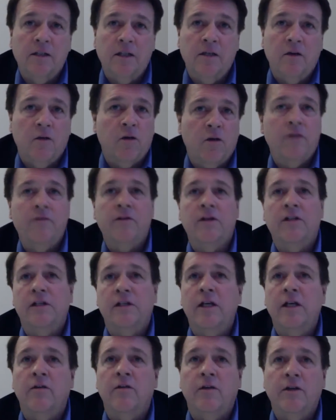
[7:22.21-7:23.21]
or even a
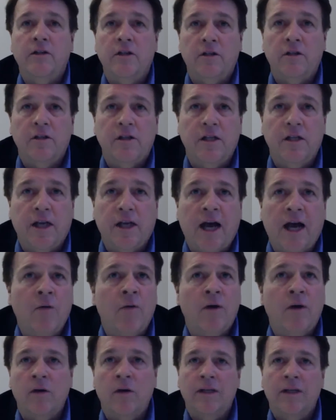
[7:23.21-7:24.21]
senior engineer saying, I
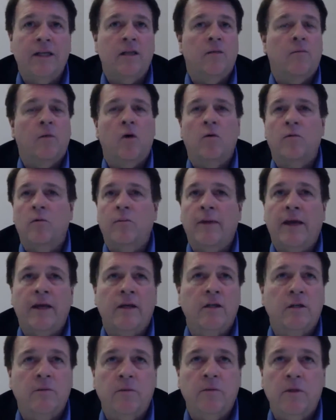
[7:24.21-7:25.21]
want to lead the mobile
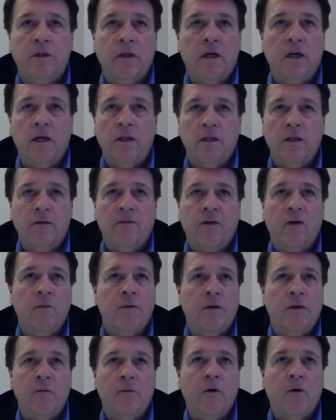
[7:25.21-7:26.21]
management, the
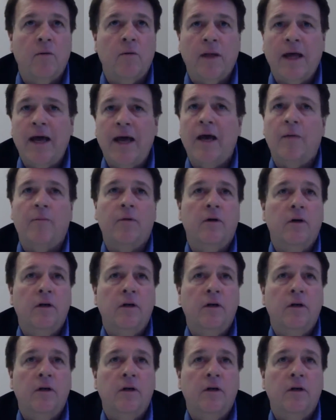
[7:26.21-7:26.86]
development of the mobile app.